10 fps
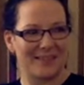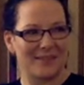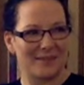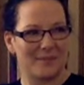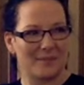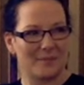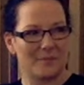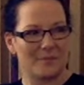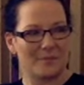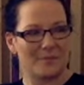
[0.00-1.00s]

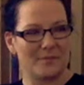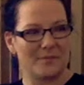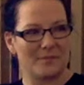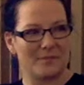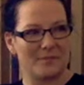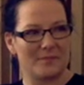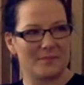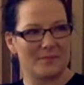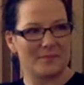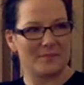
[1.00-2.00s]

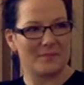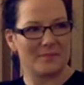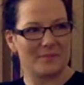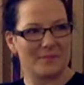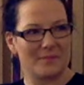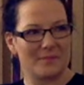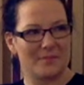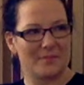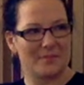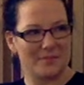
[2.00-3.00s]

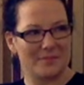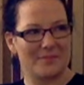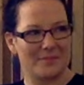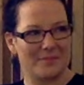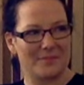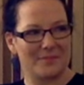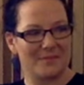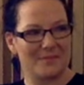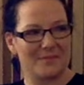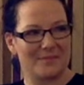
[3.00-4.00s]

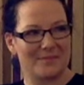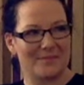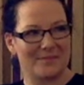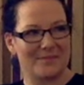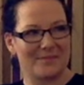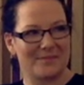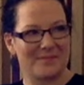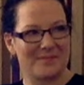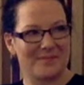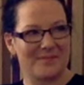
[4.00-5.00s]

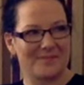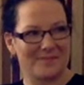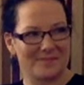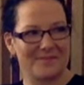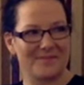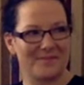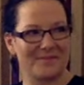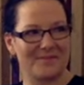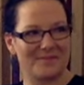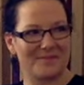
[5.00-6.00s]

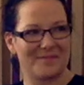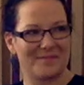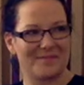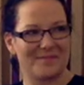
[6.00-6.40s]
(not speaking)